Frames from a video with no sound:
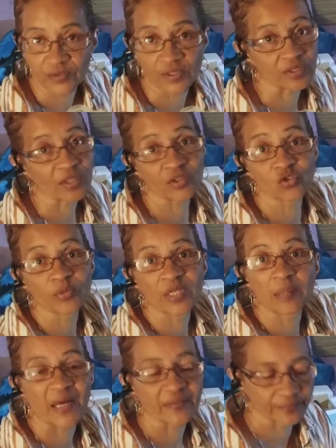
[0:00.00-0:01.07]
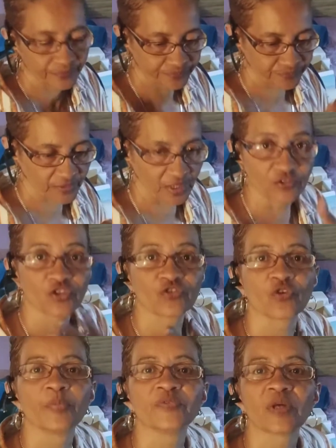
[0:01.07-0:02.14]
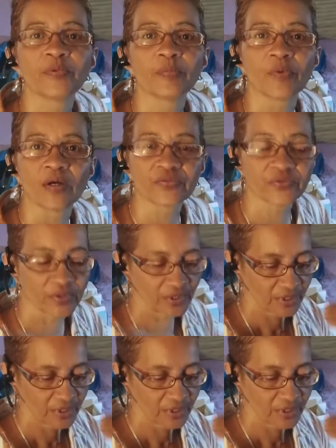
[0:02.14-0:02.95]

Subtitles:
It's not going to do me any bad. It just opens up your bronchs.